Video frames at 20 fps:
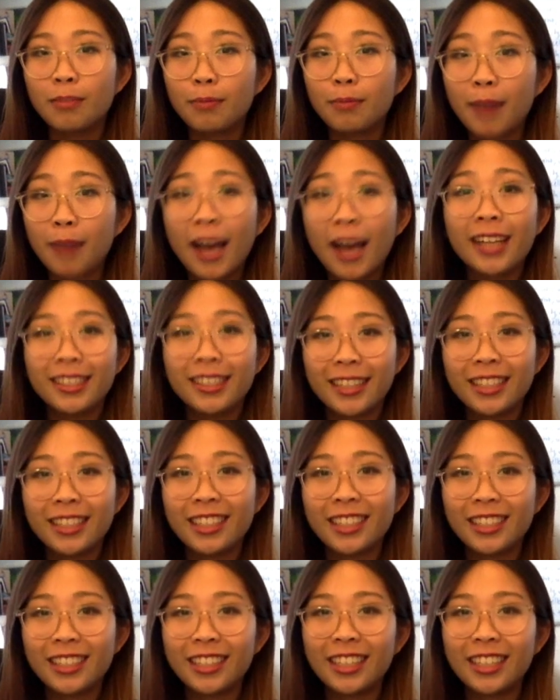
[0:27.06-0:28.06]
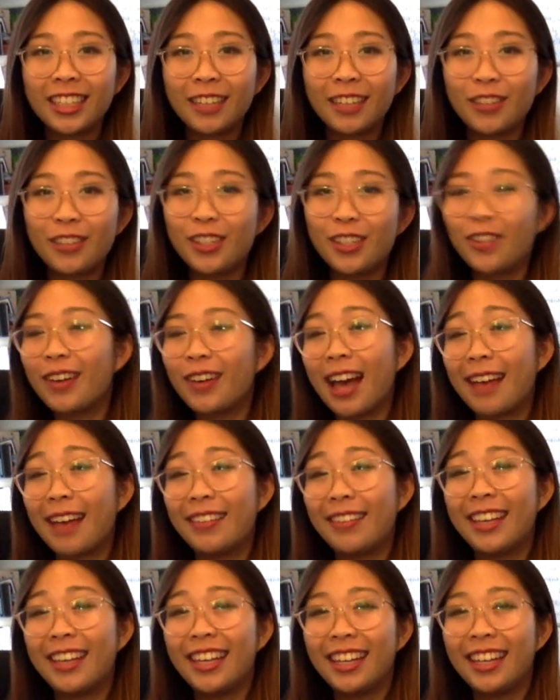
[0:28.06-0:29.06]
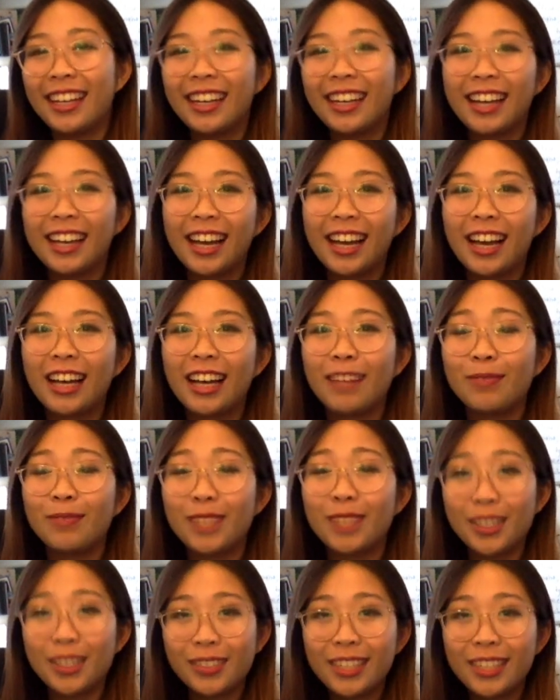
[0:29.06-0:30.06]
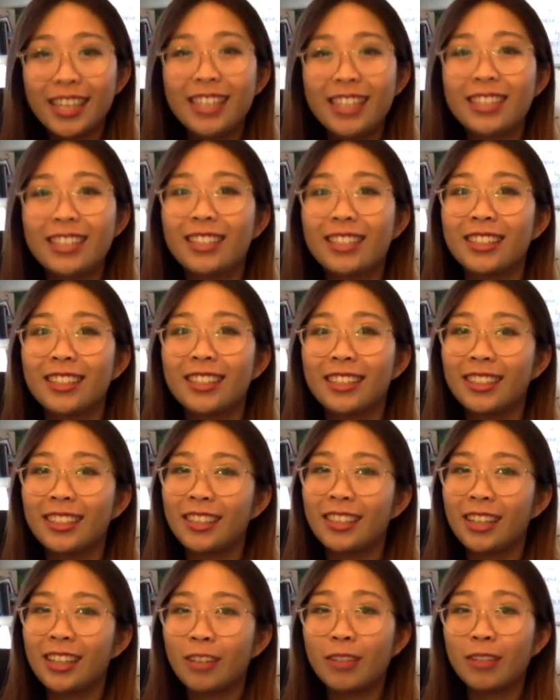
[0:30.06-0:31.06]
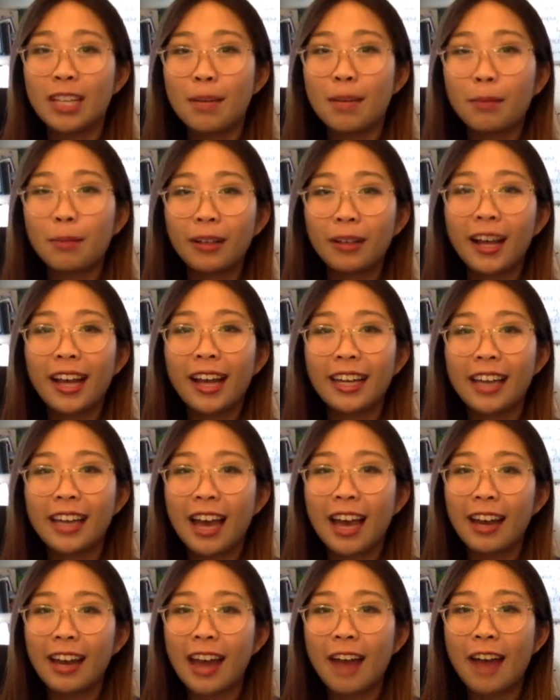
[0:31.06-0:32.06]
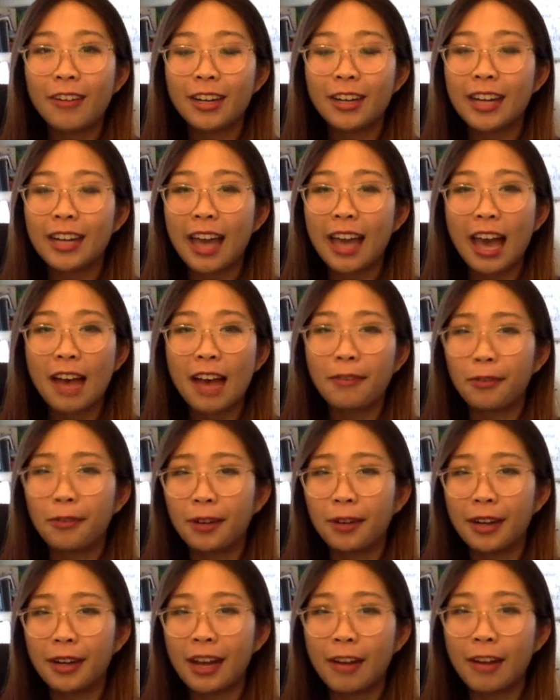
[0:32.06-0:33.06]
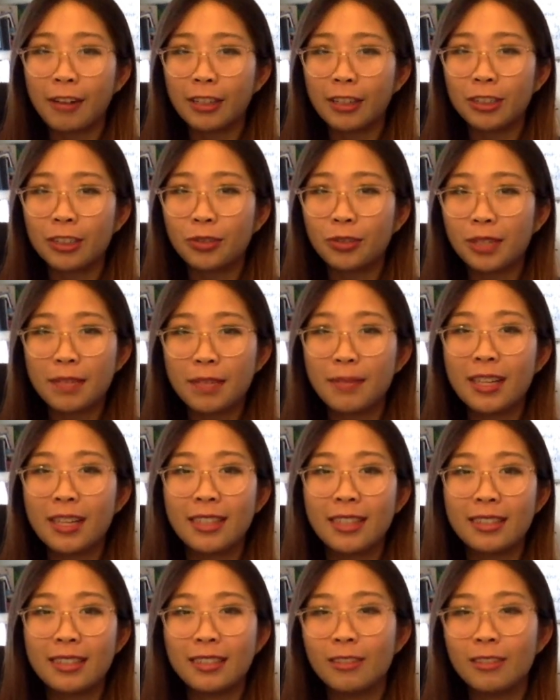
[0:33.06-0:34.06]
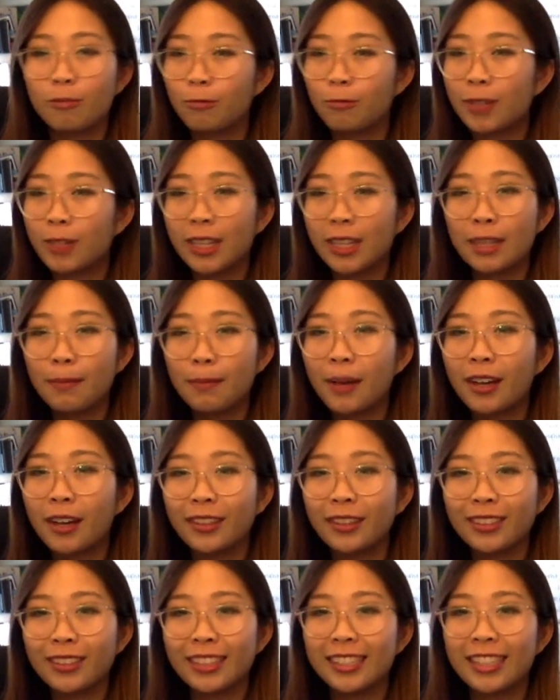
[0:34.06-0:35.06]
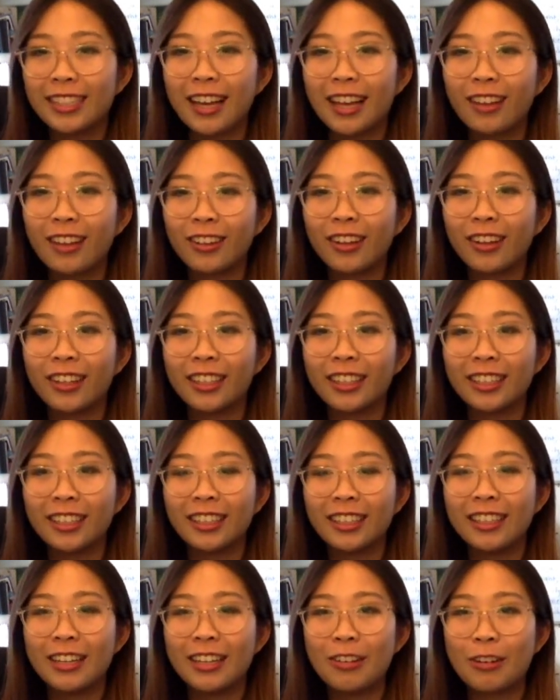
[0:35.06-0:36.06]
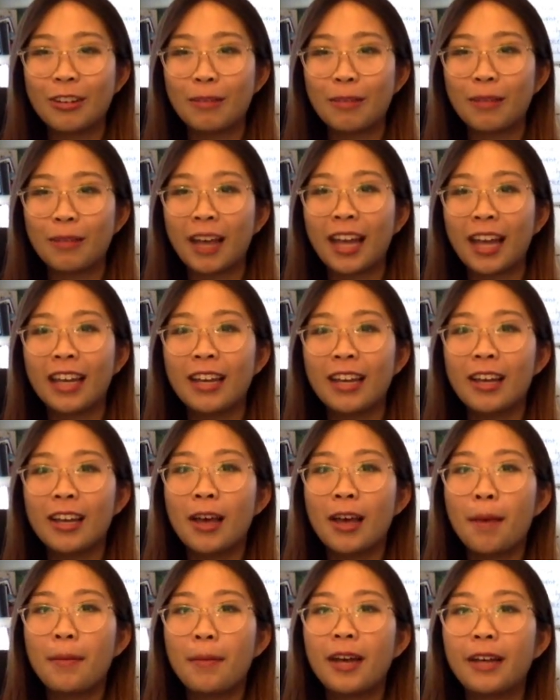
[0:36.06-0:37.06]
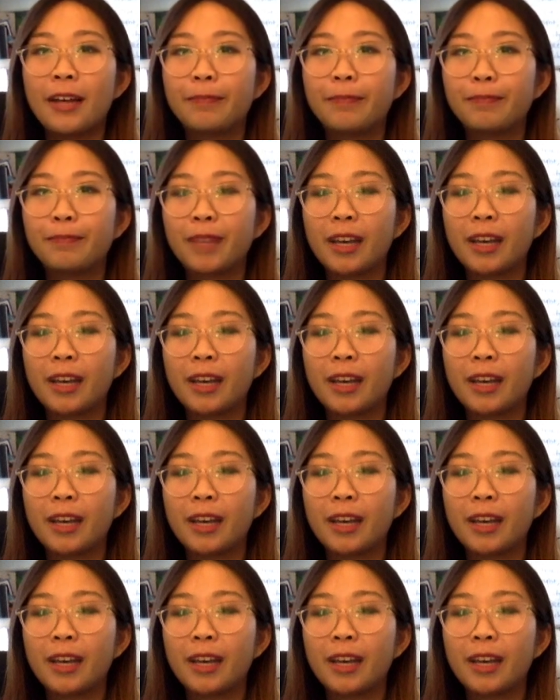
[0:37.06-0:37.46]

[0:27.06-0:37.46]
Buy sunscreen if you don't have it. Use it, reapply an hour and a half or an hour 20 minutes. Read the bottle to see how long you need to reapply, but